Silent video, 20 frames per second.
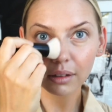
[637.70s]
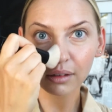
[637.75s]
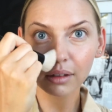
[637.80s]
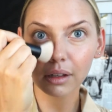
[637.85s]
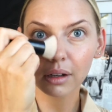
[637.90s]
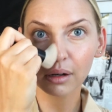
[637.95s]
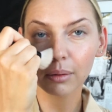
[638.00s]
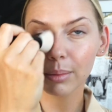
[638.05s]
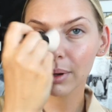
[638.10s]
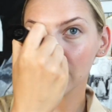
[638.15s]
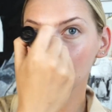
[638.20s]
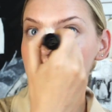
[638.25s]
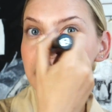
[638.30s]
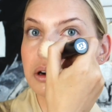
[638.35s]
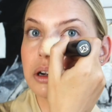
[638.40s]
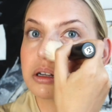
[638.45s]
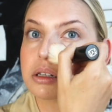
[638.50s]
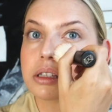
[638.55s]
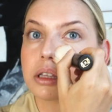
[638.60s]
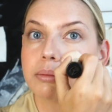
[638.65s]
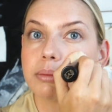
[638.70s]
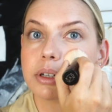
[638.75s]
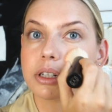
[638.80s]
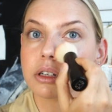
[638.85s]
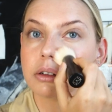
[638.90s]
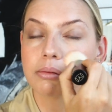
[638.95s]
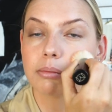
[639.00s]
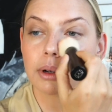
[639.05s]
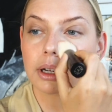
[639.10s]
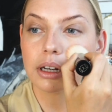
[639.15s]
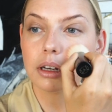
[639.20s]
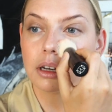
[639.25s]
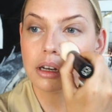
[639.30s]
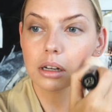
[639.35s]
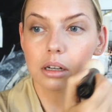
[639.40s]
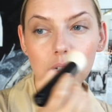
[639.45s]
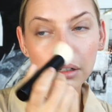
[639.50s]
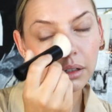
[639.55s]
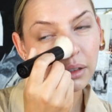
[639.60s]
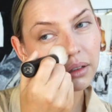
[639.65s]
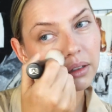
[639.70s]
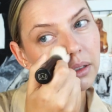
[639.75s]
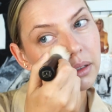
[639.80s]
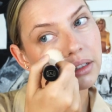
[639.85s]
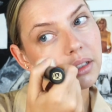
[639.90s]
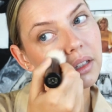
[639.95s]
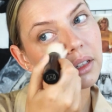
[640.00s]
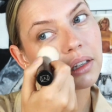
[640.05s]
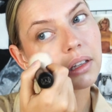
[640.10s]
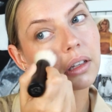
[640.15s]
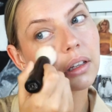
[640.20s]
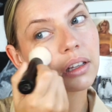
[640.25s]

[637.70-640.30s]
A little bit across the bridge of my nose.